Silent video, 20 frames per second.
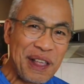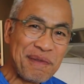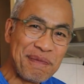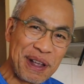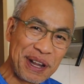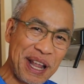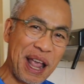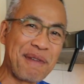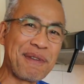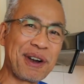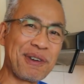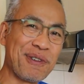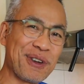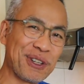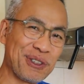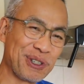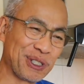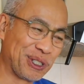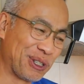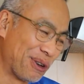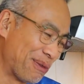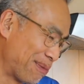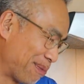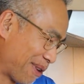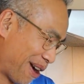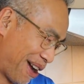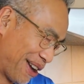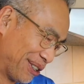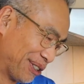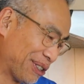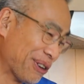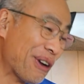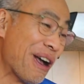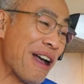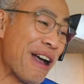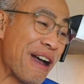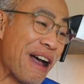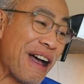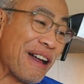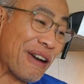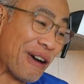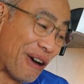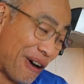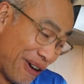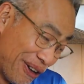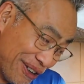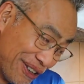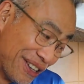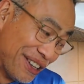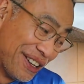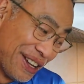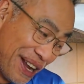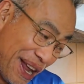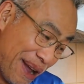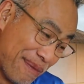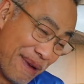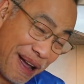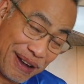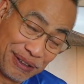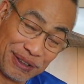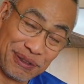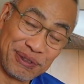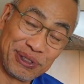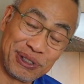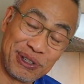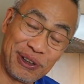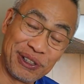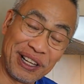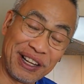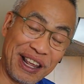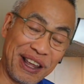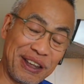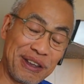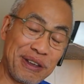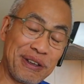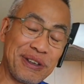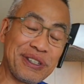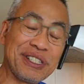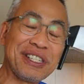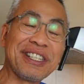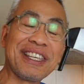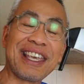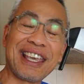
My cameraman was surprised on the amount of salt that I use.